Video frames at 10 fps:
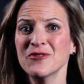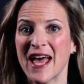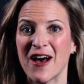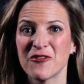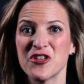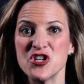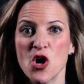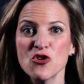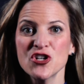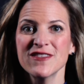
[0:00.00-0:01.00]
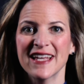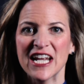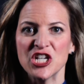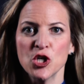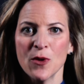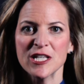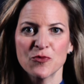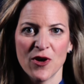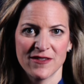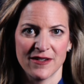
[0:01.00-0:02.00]
now, the notion that a U.S.
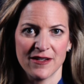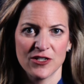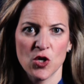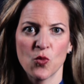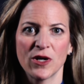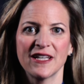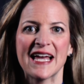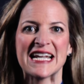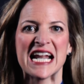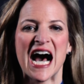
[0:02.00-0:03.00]
president would let an